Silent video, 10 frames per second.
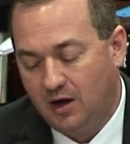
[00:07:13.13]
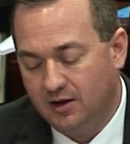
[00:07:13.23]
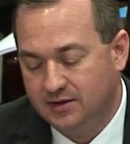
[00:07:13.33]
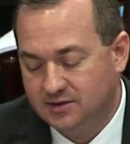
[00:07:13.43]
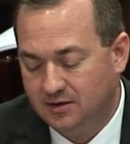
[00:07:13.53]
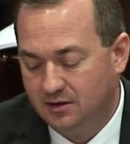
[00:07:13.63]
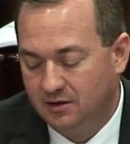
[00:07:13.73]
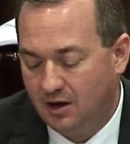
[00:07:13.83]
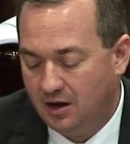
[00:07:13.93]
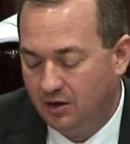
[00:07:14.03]
Colleagues,
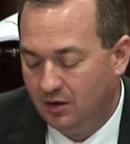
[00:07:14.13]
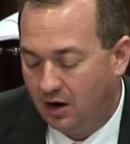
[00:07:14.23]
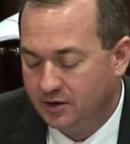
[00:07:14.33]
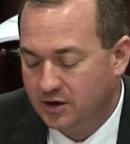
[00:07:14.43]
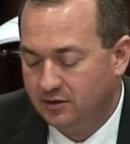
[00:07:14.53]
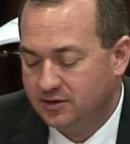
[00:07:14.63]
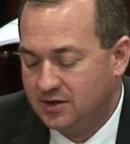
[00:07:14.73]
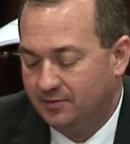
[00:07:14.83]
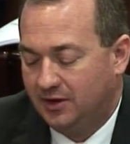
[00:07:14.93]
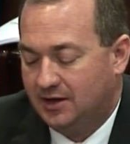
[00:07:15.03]
our General
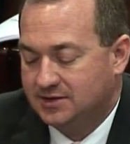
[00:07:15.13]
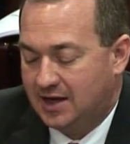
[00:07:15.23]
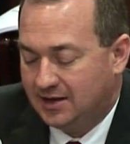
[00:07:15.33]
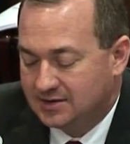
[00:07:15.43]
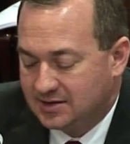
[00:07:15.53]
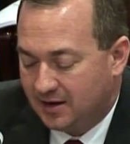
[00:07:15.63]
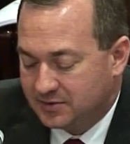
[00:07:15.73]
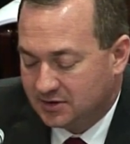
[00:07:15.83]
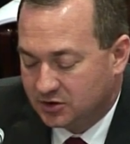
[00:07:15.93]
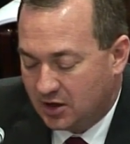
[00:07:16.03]
Assembly has taken
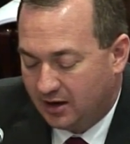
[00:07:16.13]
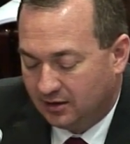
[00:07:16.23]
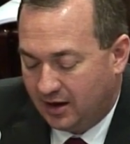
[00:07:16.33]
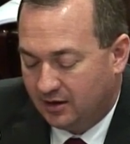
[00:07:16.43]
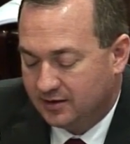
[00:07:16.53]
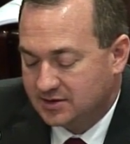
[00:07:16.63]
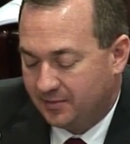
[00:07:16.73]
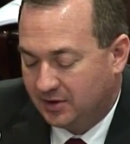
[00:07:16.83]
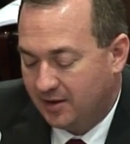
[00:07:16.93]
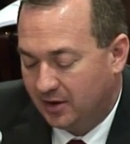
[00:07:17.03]
steps to shine a light on this
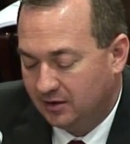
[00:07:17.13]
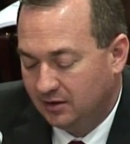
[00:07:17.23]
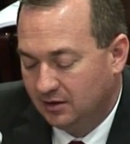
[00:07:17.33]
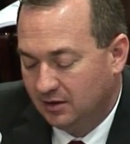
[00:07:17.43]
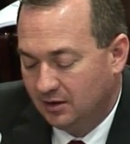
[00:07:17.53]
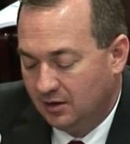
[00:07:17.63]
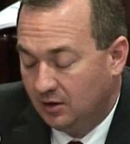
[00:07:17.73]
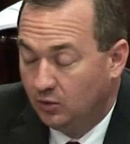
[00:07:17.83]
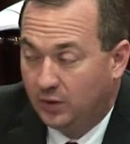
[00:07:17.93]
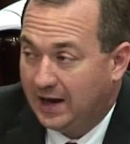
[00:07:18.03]
epidemic.
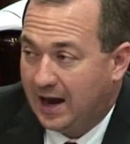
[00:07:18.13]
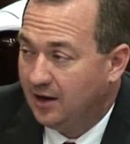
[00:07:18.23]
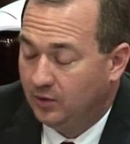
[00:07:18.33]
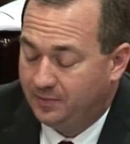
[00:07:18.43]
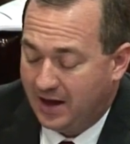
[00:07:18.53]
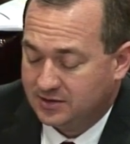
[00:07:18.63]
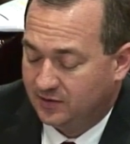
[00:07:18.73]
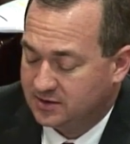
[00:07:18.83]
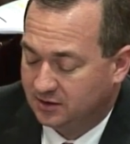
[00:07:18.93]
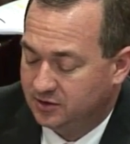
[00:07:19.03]
We we
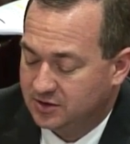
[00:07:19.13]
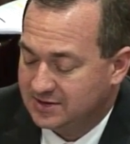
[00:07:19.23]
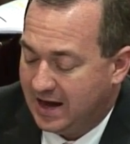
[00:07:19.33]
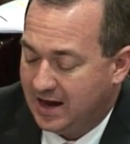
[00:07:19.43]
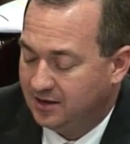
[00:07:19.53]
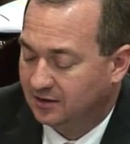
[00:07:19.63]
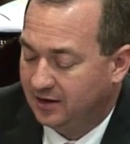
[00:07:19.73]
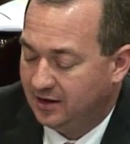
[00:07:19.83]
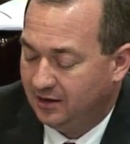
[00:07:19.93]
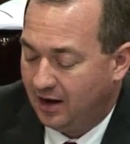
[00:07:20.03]
pass resolutions
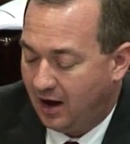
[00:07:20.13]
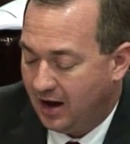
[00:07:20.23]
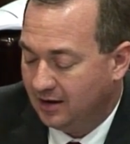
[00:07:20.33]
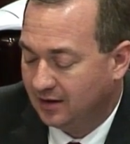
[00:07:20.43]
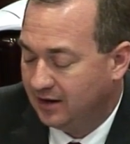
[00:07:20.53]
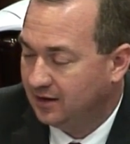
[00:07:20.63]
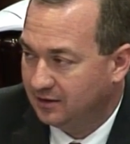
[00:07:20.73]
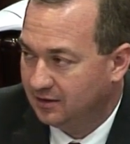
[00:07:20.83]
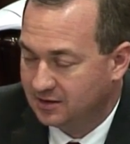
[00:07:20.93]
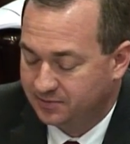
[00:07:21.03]
annually
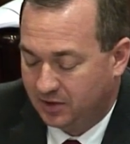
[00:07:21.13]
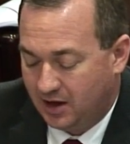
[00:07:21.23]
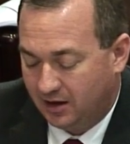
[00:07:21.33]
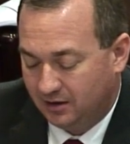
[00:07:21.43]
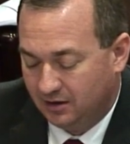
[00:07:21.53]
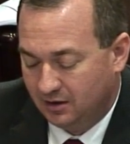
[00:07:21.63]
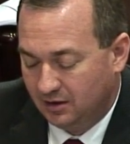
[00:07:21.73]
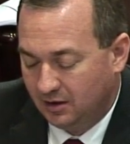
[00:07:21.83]
highlighting this plague.